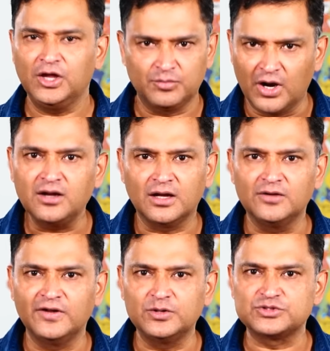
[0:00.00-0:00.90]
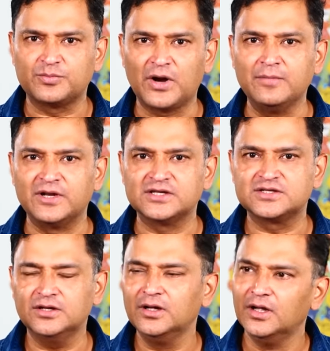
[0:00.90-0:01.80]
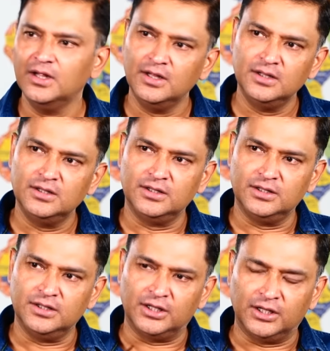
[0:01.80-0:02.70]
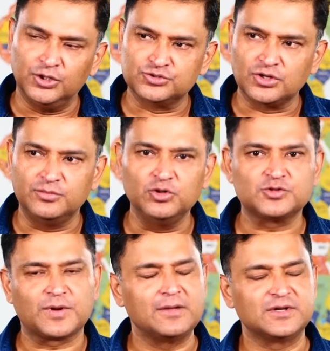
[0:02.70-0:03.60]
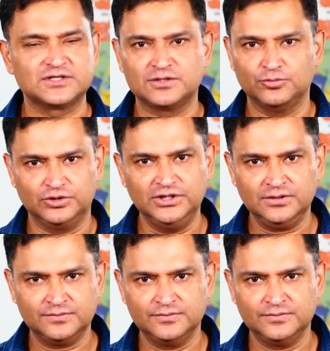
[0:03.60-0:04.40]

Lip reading: Imran Khan, when he was the Prime Minister, he used to abuse Prime Minister Modi.